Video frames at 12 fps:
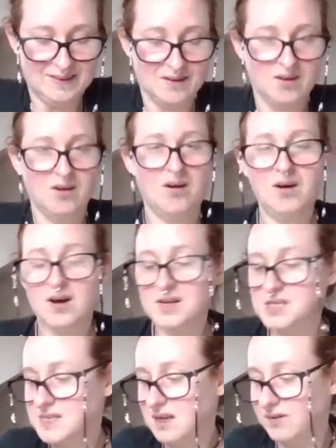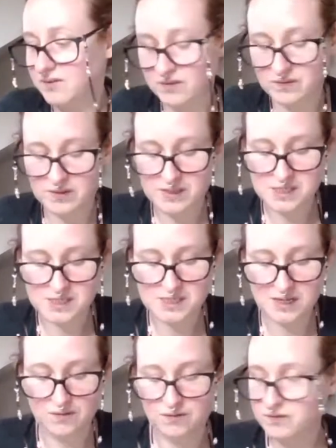Oh, I just
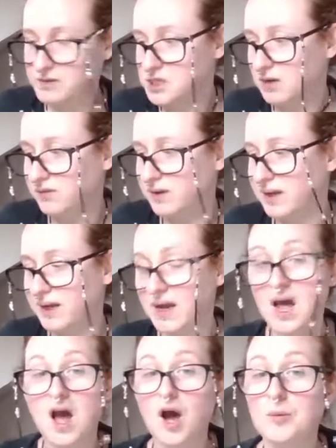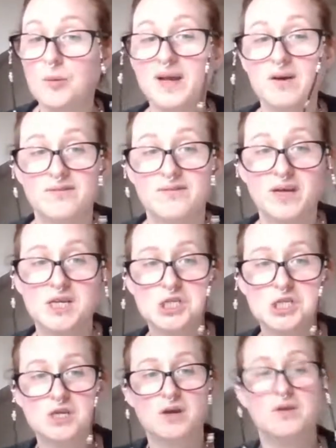love shuffling. Oh my God, if I could
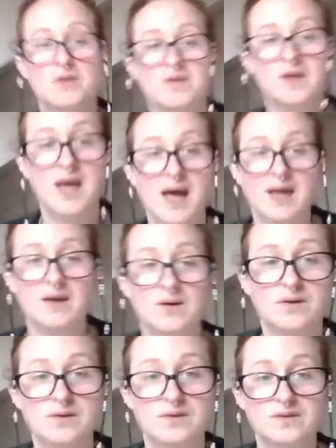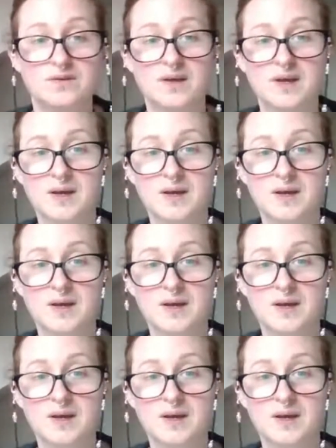show you the chaos